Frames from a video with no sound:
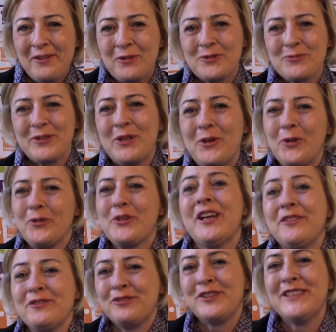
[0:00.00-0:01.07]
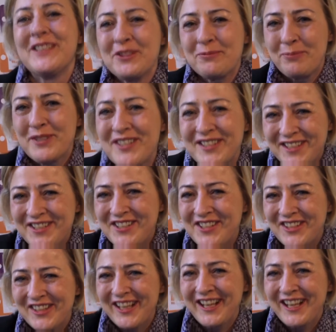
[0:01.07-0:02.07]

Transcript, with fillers: what we call the unfinished business